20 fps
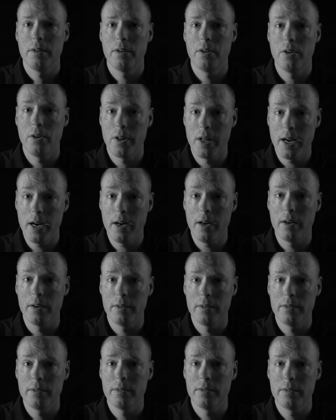they're there.
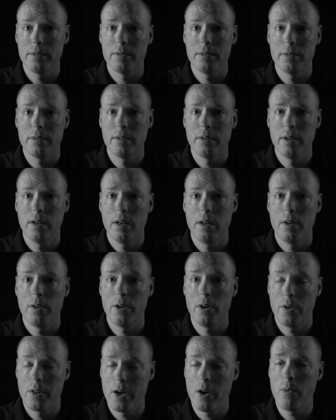
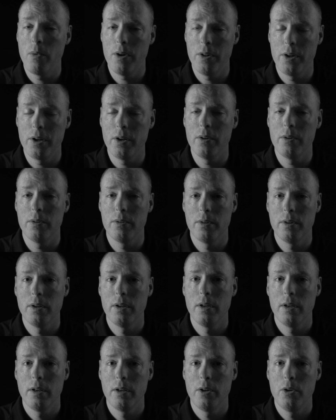They're there with you.
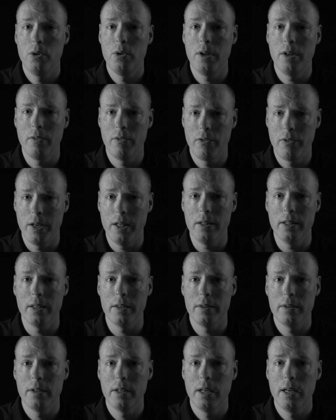You can feel it,
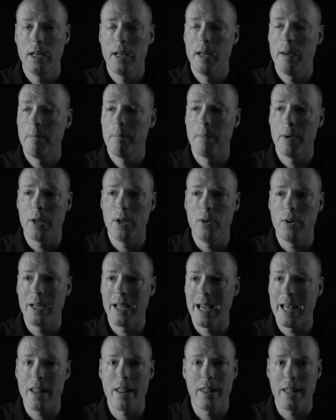but you
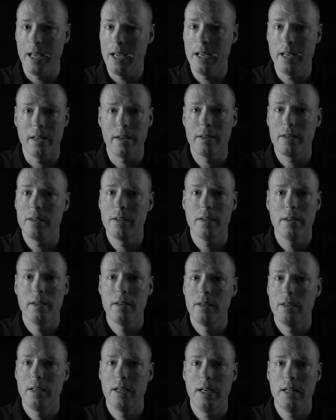can't think it.
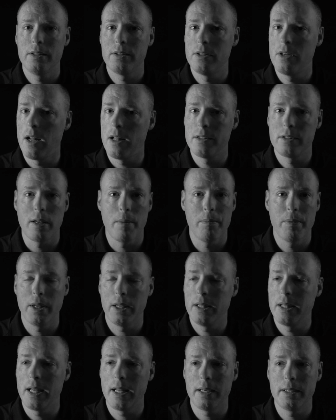It's not
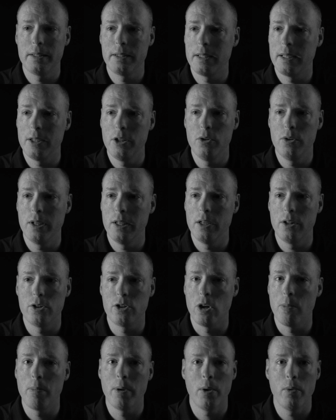something that you can
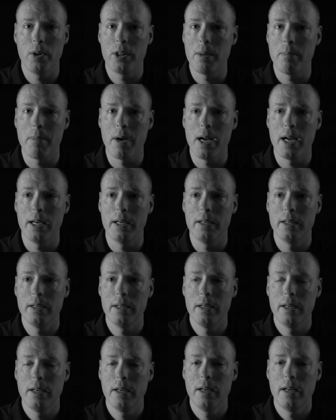interpret with the mind.
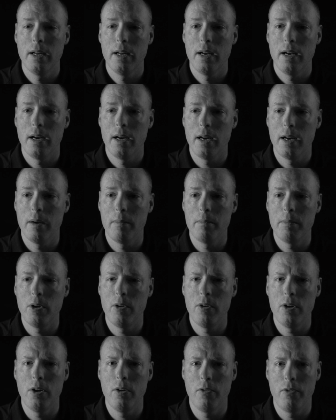
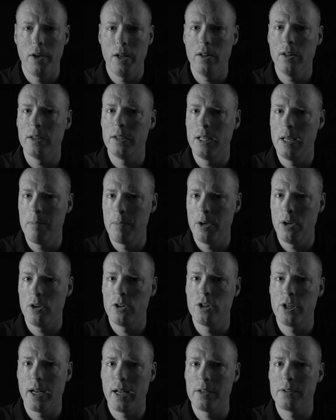You feel it deep in your
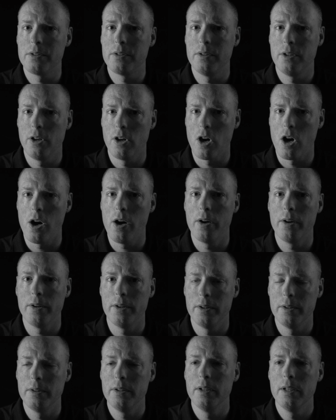chest, your heart,
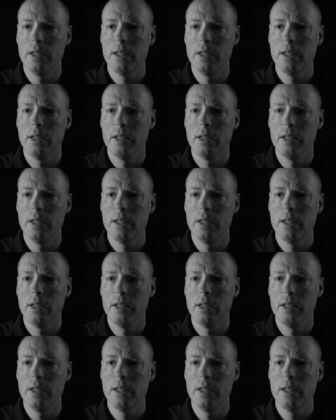and